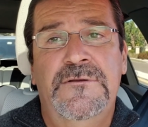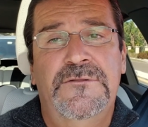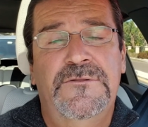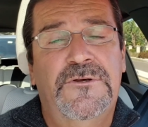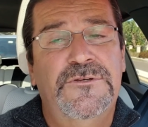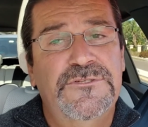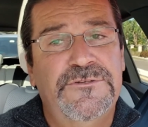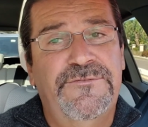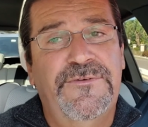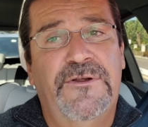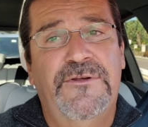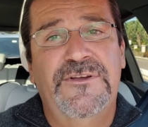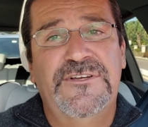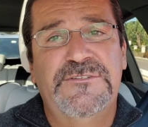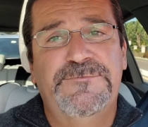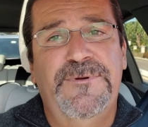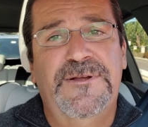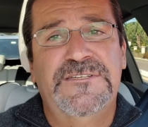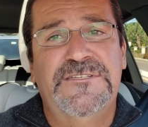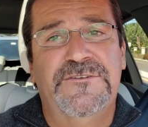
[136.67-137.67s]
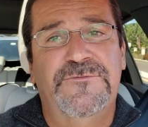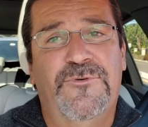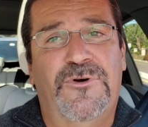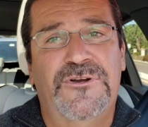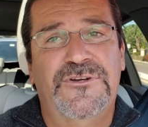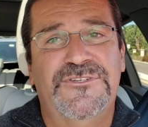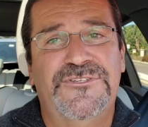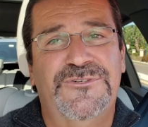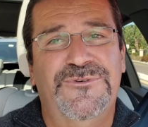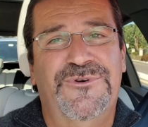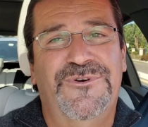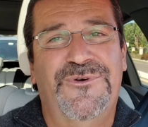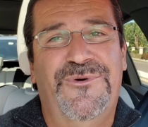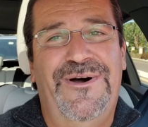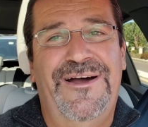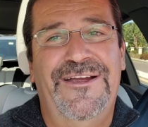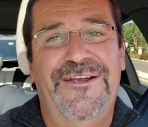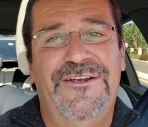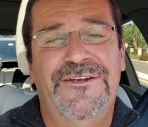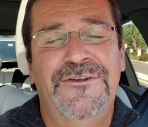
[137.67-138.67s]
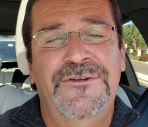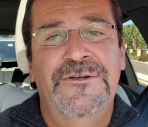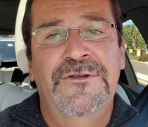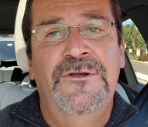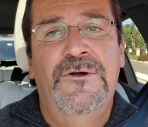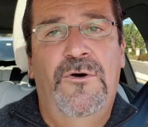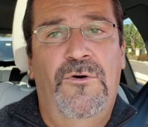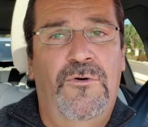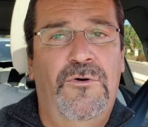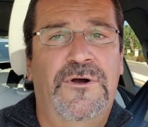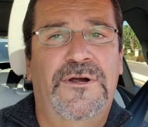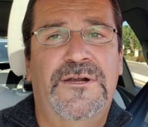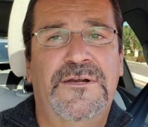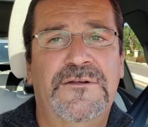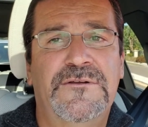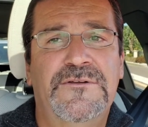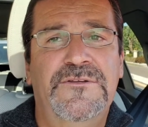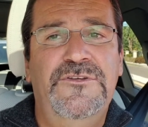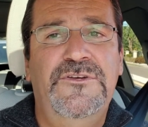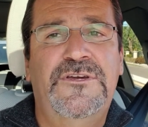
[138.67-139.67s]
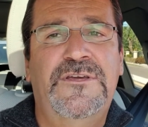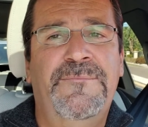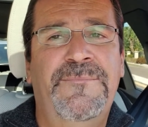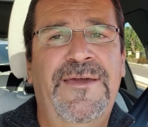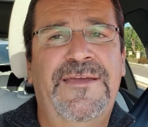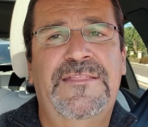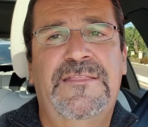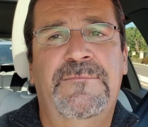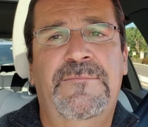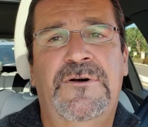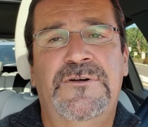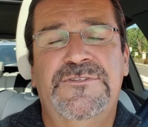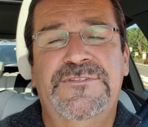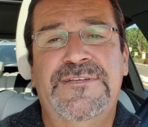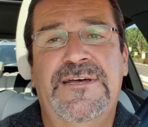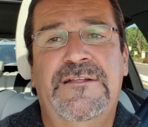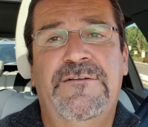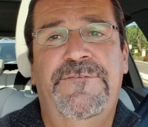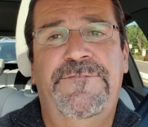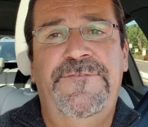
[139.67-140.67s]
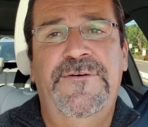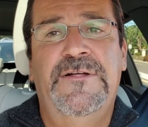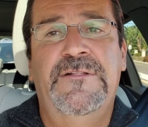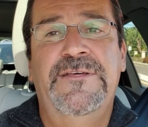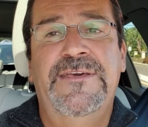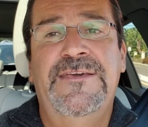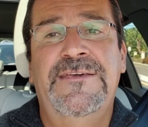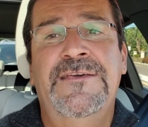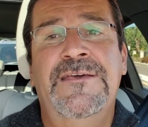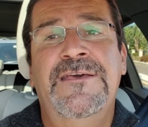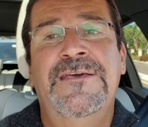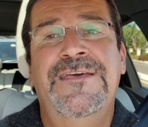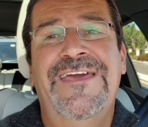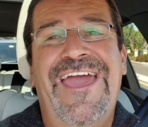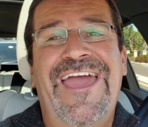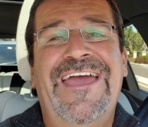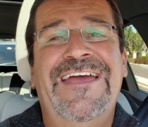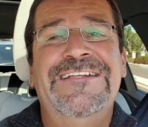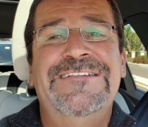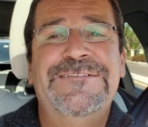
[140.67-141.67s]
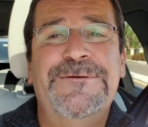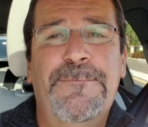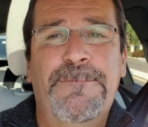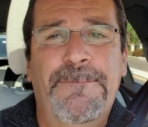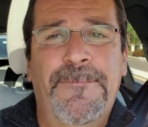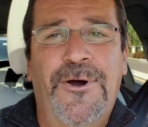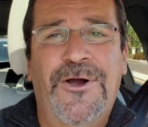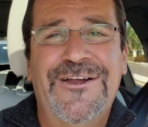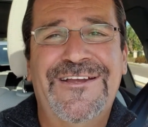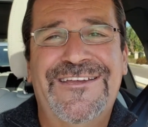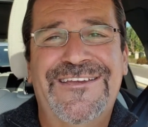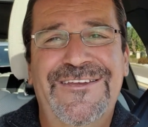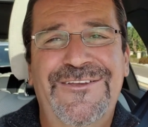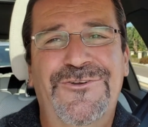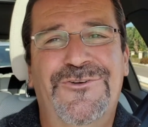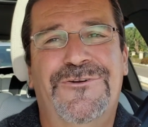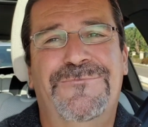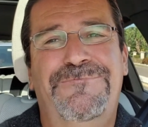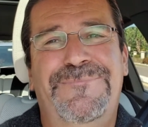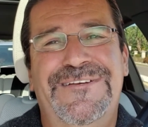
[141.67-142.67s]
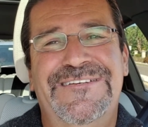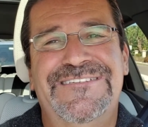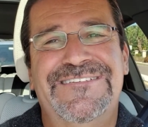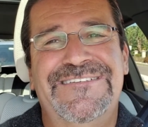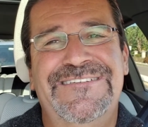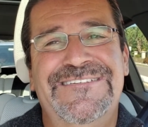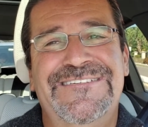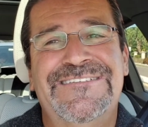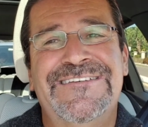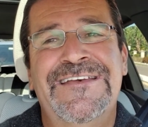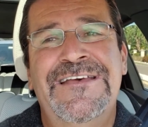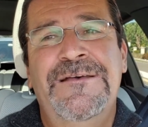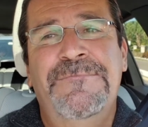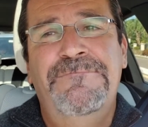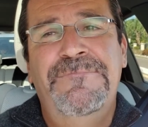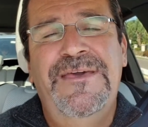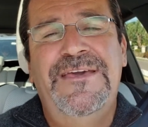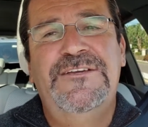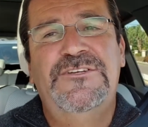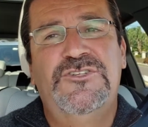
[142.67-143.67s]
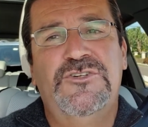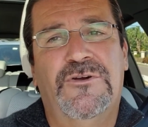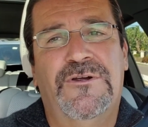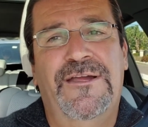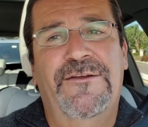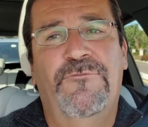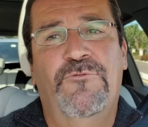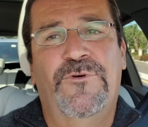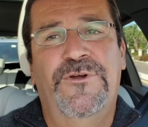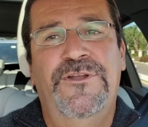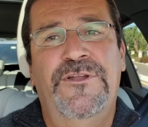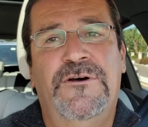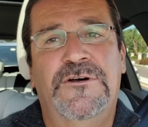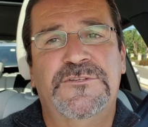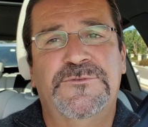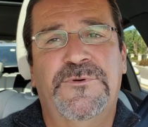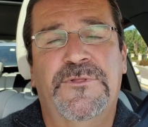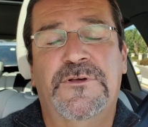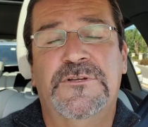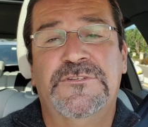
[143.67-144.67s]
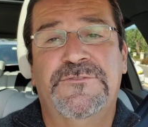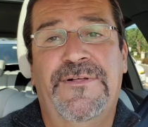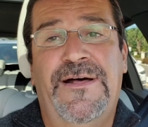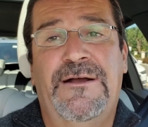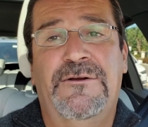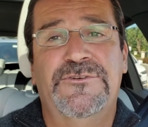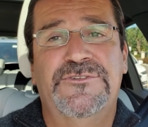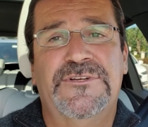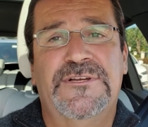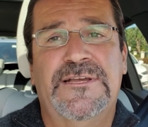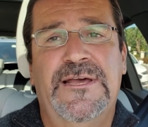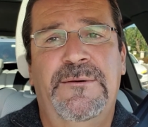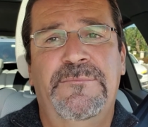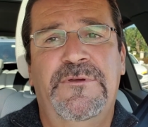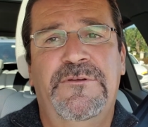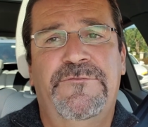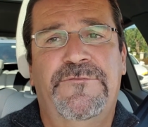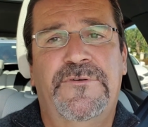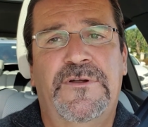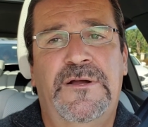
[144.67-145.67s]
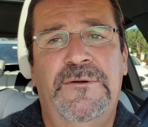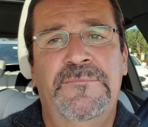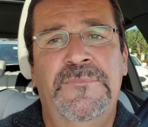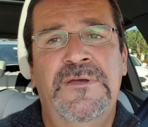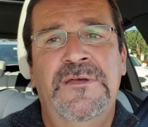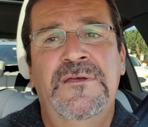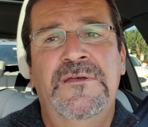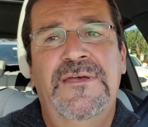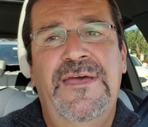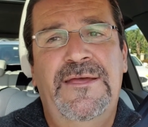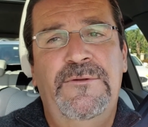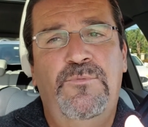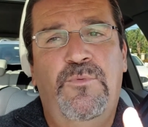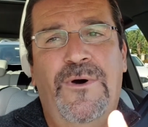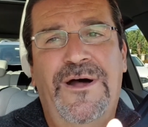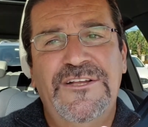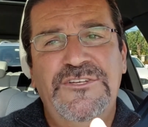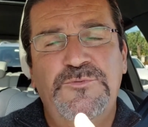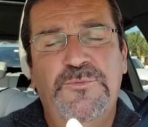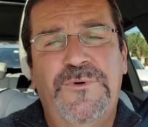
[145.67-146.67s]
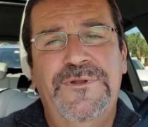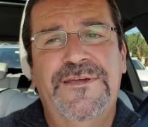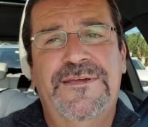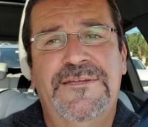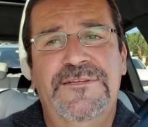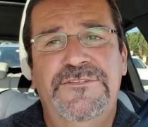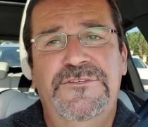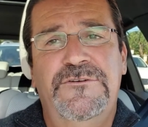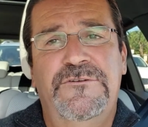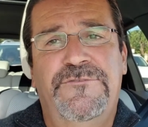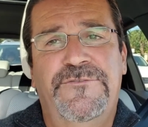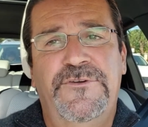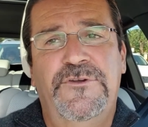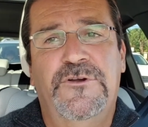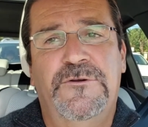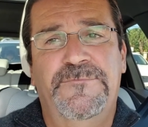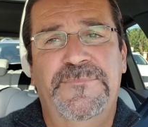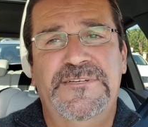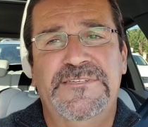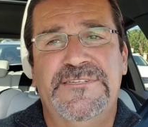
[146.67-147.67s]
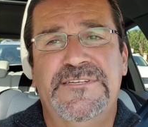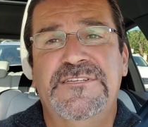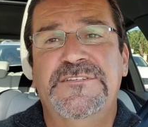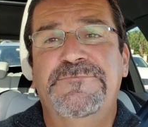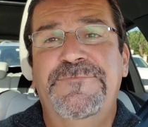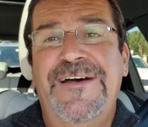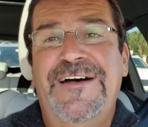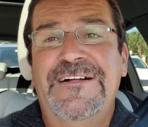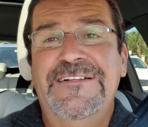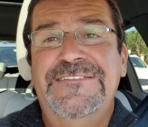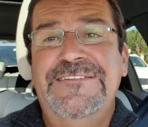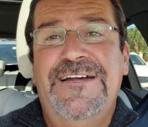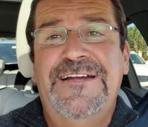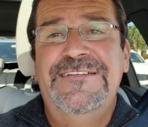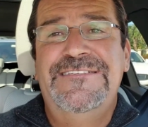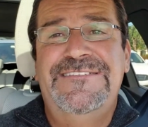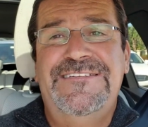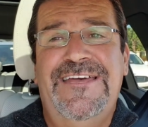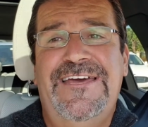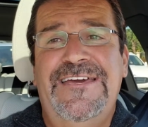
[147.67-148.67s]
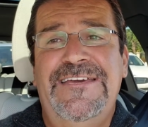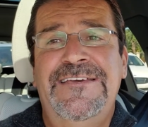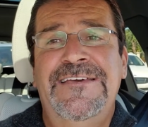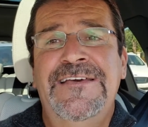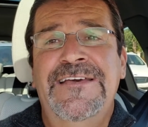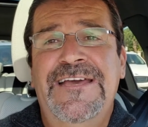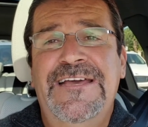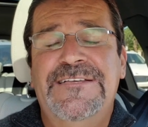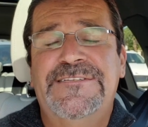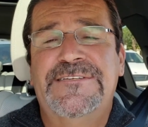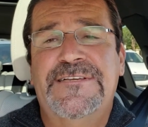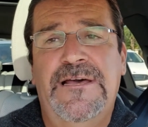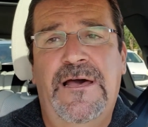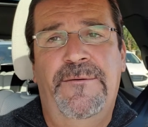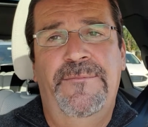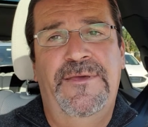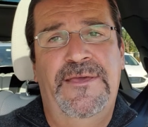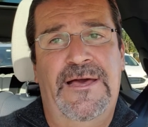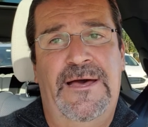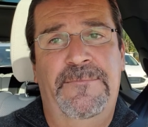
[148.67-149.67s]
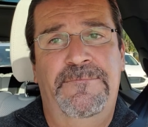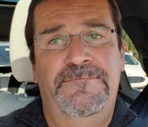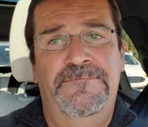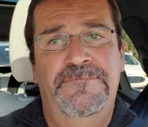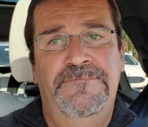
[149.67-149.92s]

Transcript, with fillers: Those are very expensive orders to acquire. Or you can make the most out of filling and market your business. Make sure everyone knows where those flowers are coming from and watch what it can do for your business. Valentine's Day is coming up.